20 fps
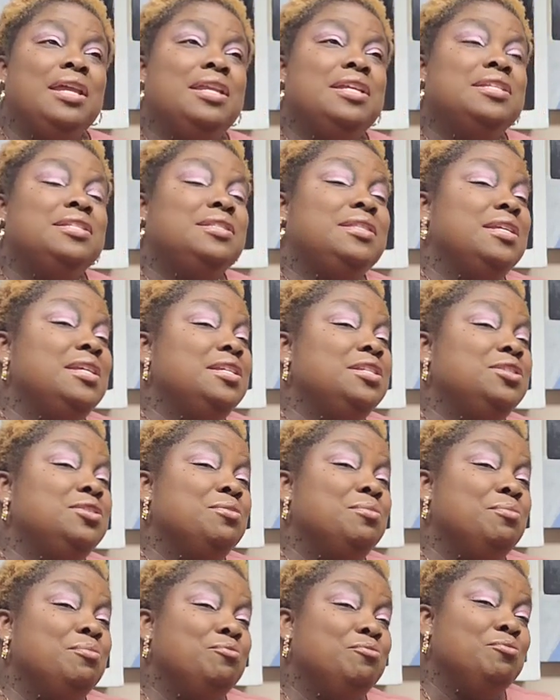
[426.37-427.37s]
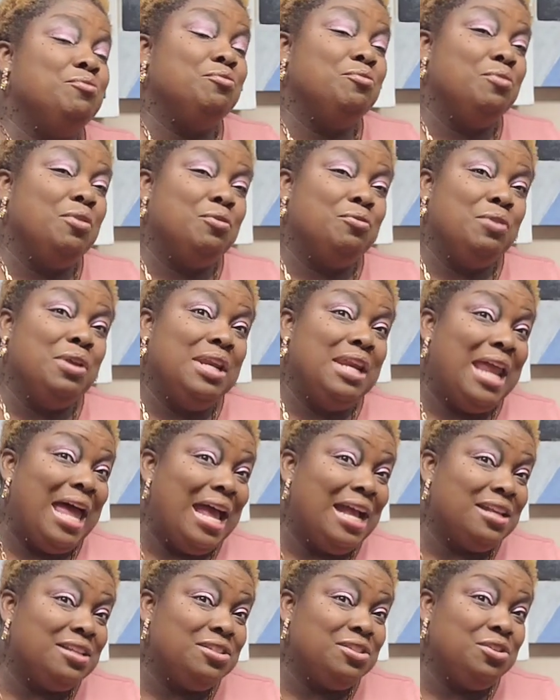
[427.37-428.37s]
it's things to
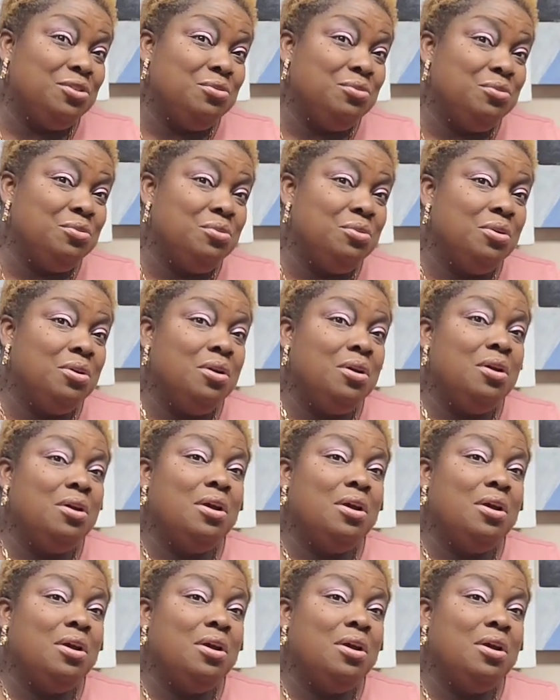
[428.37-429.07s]
relax you.